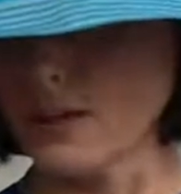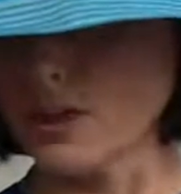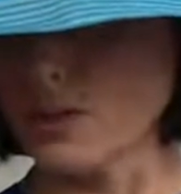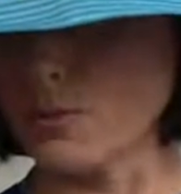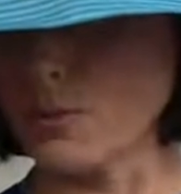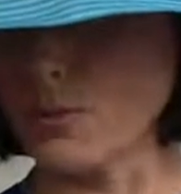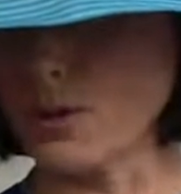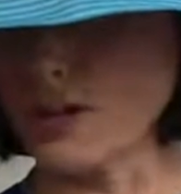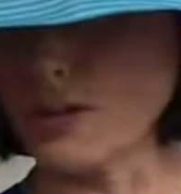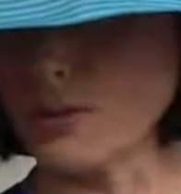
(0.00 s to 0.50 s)

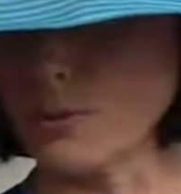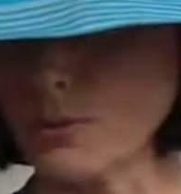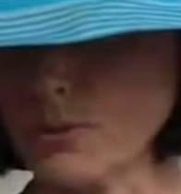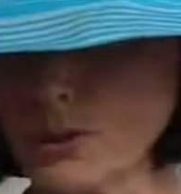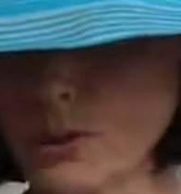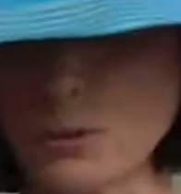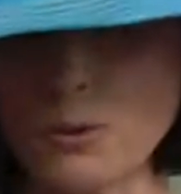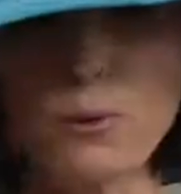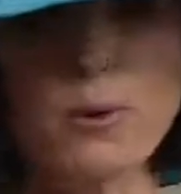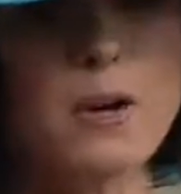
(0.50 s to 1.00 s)
sporting the
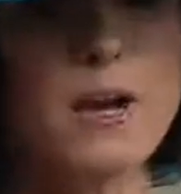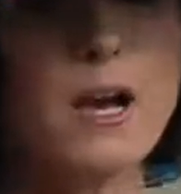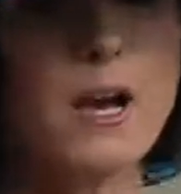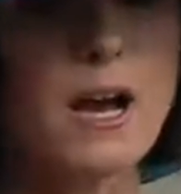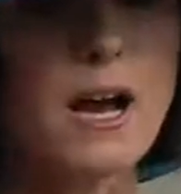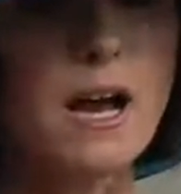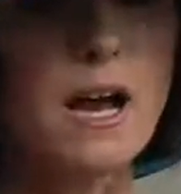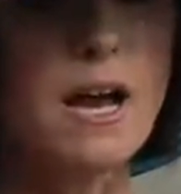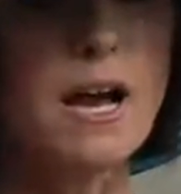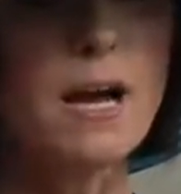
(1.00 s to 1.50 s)
blue.
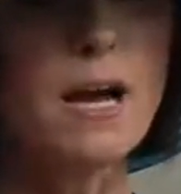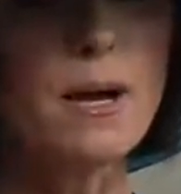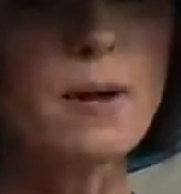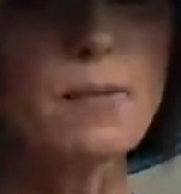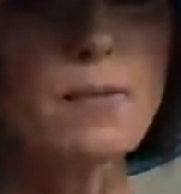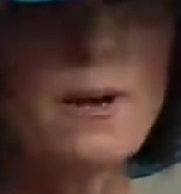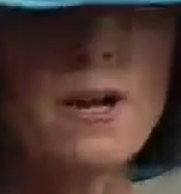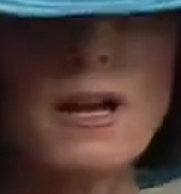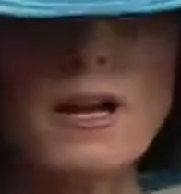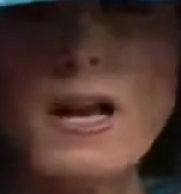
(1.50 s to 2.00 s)

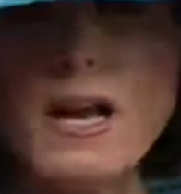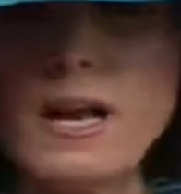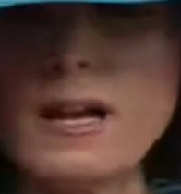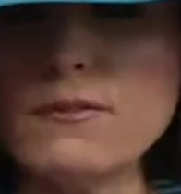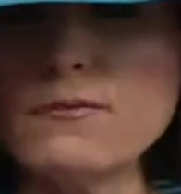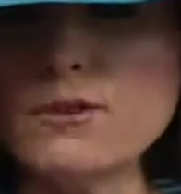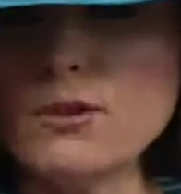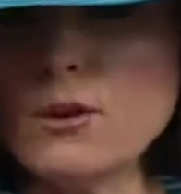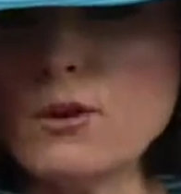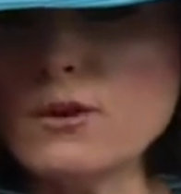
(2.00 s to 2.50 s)
Um,
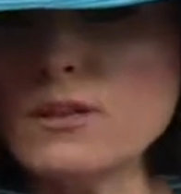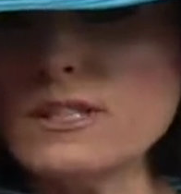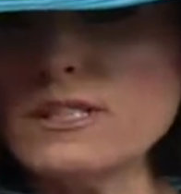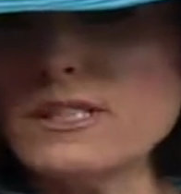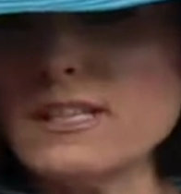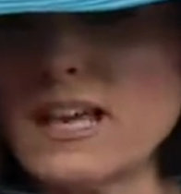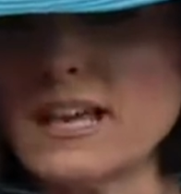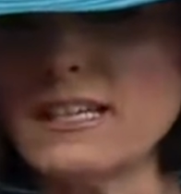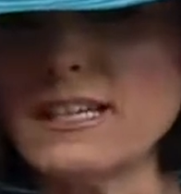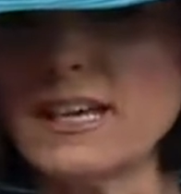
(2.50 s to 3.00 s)
if you own a
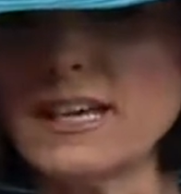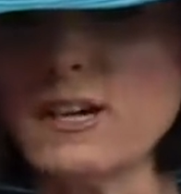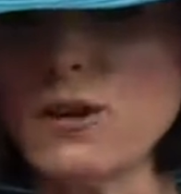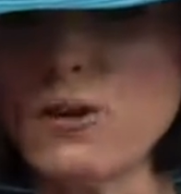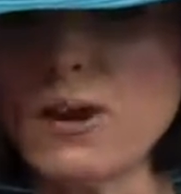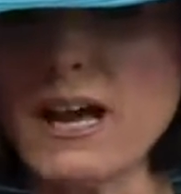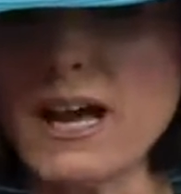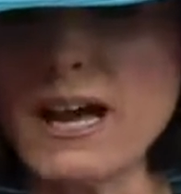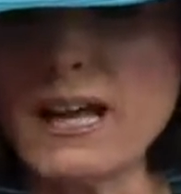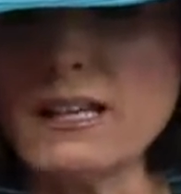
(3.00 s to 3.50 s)
San
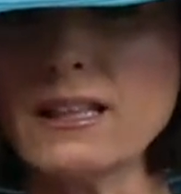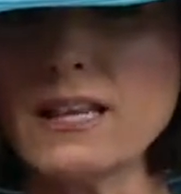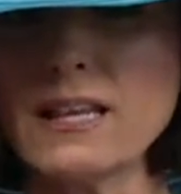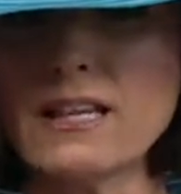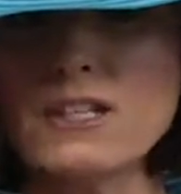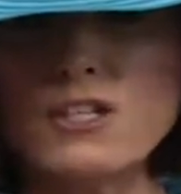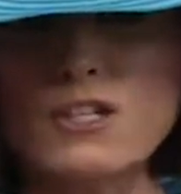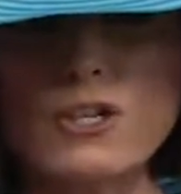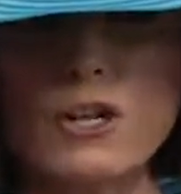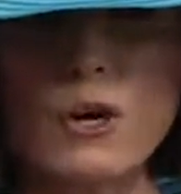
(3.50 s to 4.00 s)
Diego hat,
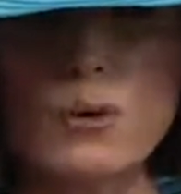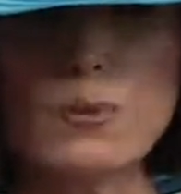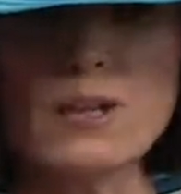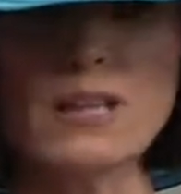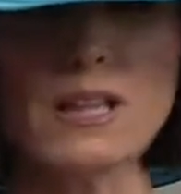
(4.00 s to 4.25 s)
let us know. We'd